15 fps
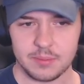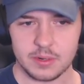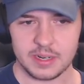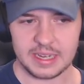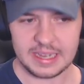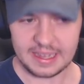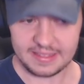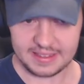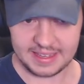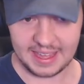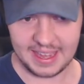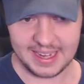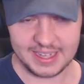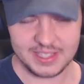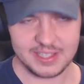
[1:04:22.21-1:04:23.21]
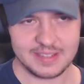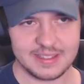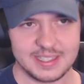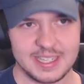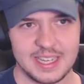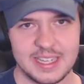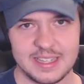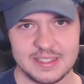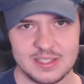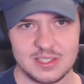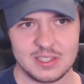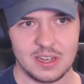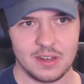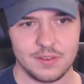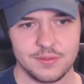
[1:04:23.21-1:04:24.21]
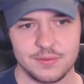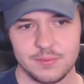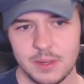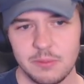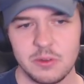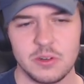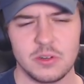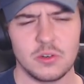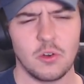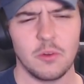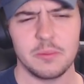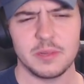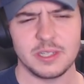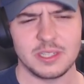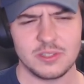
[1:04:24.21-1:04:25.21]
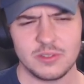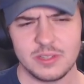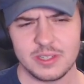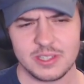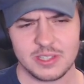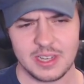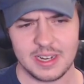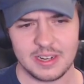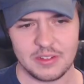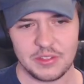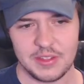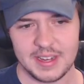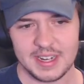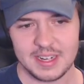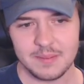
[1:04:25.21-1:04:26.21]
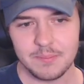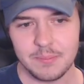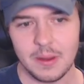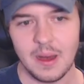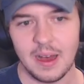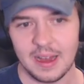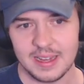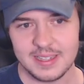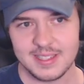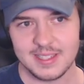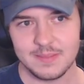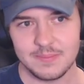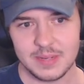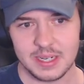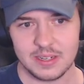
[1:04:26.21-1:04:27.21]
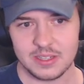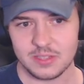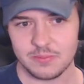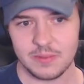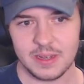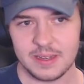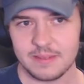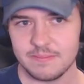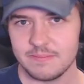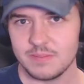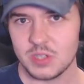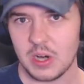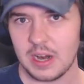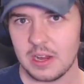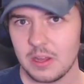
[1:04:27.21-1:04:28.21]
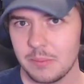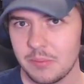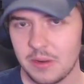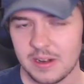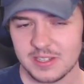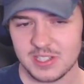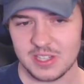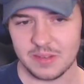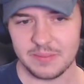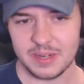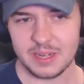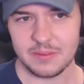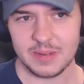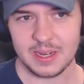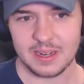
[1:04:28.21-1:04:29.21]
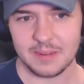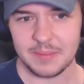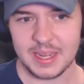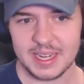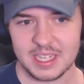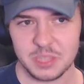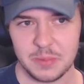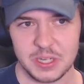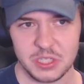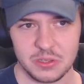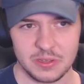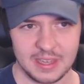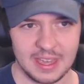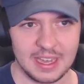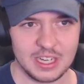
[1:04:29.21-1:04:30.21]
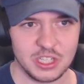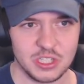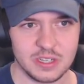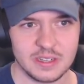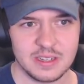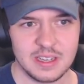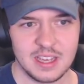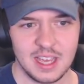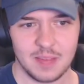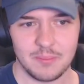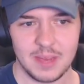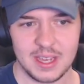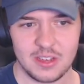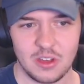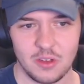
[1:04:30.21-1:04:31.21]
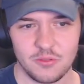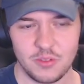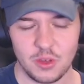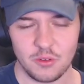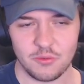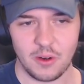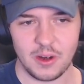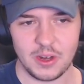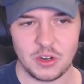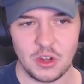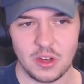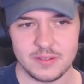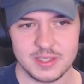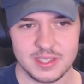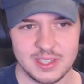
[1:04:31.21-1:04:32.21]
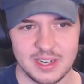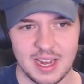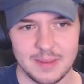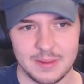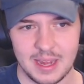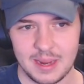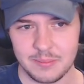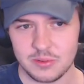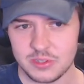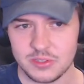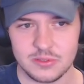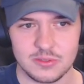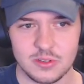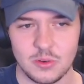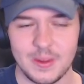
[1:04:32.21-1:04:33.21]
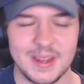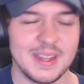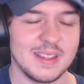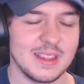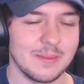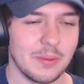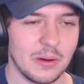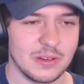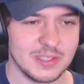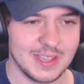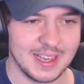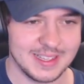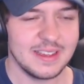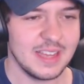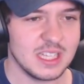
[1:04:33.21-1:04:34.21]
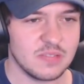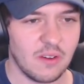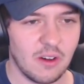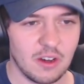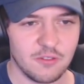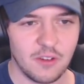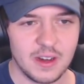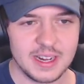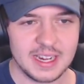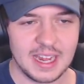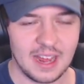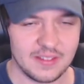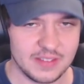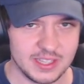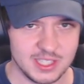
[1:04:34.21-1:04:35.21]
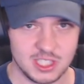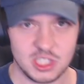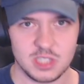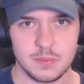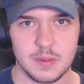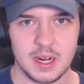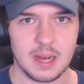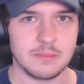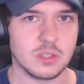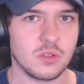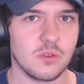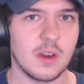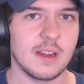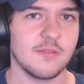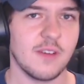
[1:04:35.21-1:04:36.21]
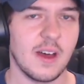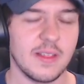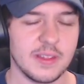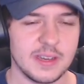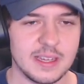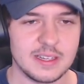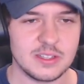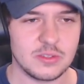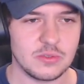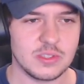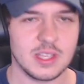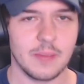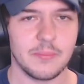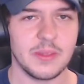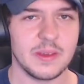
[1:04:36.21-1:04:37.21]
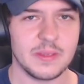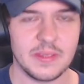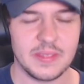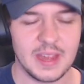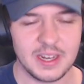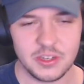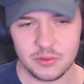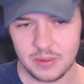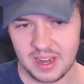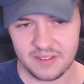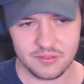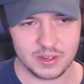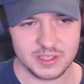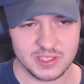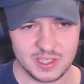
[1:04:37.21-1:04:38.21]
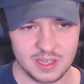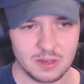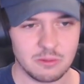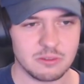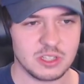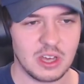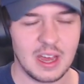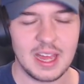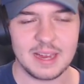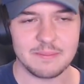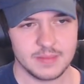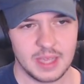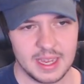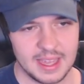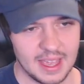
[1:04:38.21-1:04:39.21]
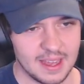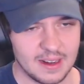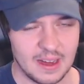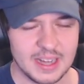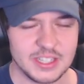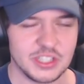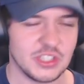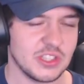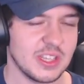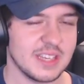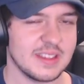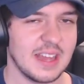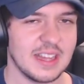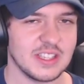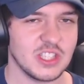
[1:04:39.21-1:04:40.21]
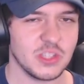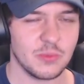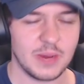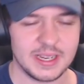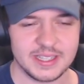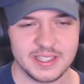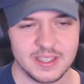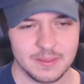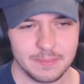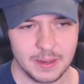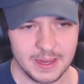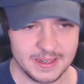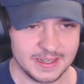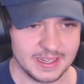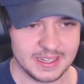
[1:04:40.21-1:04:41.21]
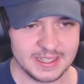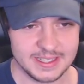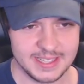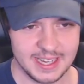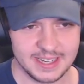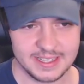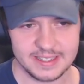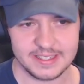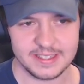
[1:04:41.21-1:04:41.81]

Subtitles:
Bringing out the cakes and the tea and stuff. We wouldn't normally do this kind of thing, but because we're trying to impress somebody, we're going to make a special occasion and make her feel very nervous and unable to quit in the process. It's very funny how this just becomes grandfathered into something that they do every single time. Again, I just think that's sweet. Pun intended.